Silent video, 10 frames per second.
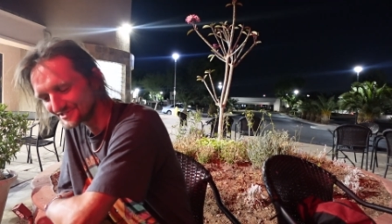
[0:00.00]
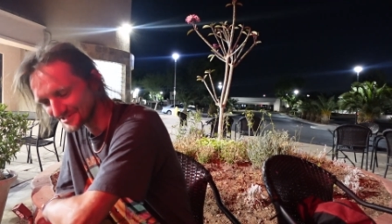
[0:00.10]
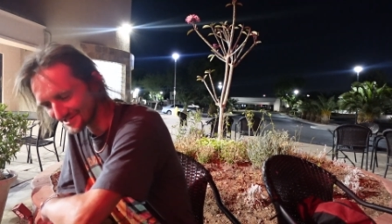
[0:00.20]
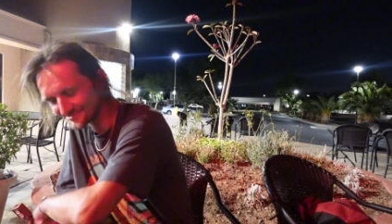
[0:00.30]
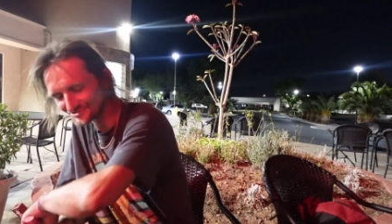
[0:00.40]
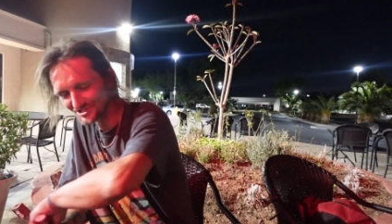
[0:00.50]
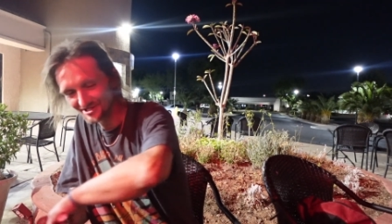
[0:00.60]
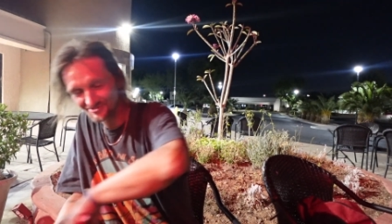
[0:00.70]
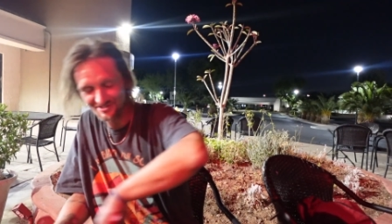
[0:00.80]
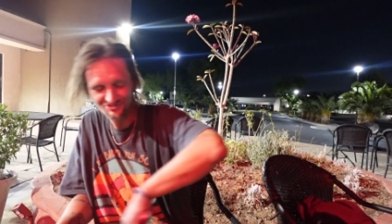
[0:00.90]
Yeah, those
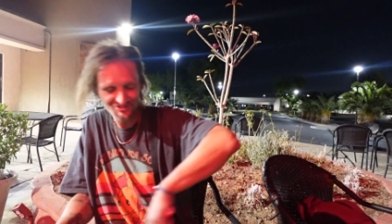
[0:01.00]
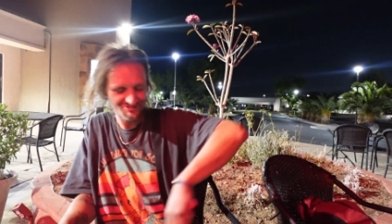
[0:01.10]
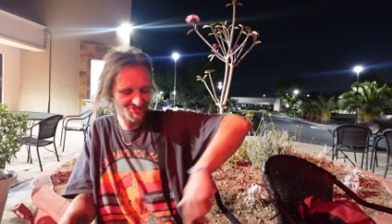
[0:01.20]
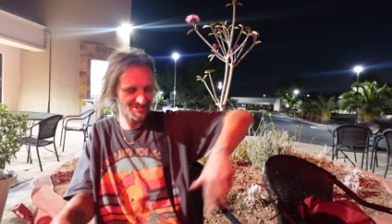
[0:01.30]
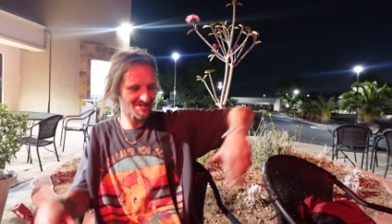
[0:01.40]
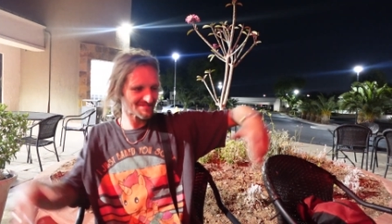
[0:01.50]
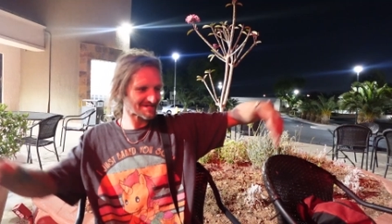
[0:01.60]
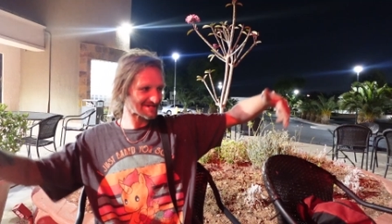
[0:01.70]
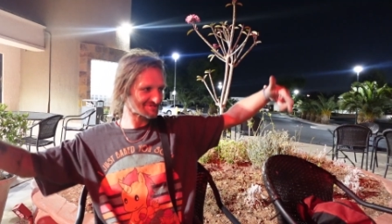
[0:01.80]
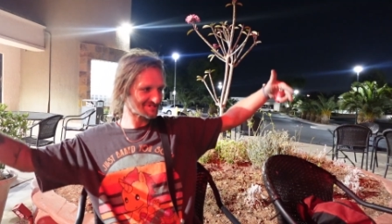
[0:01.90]
kind of things, and there's a lot of
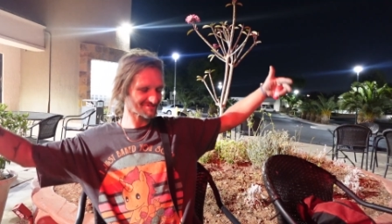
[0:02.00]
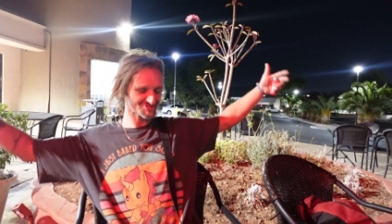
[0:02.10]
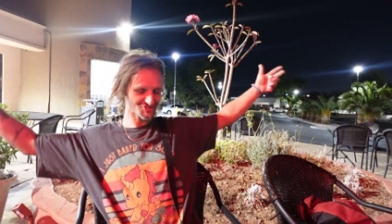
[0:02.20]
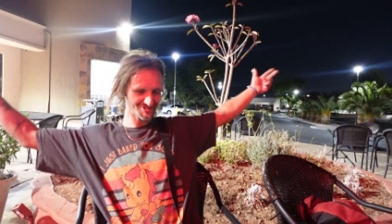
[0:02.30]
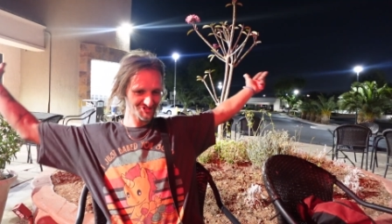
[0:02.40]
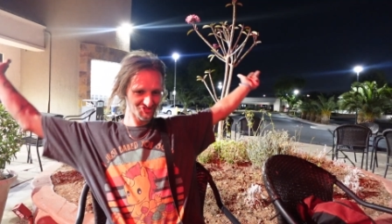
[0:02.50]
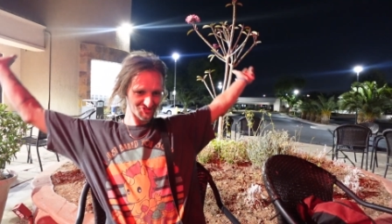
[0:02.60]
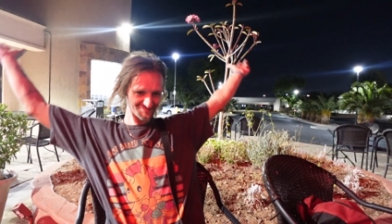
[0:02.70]
that out here on the streets.